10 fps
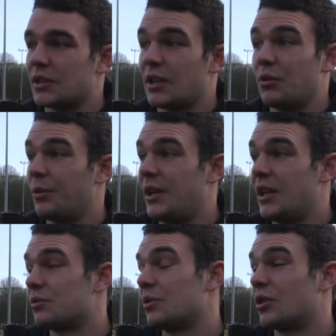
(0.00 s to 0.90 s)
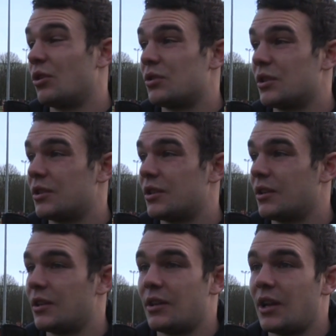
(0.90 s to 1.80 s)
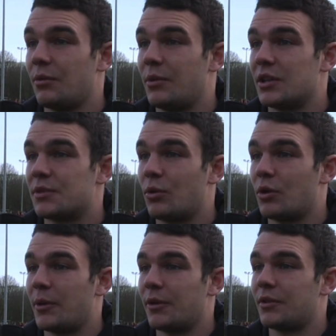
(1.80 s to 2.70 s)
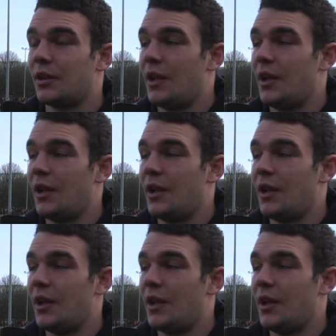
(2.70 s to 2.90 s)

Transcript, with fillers: So that's what we need. That's what the coaches and Alan Wynne spoke about.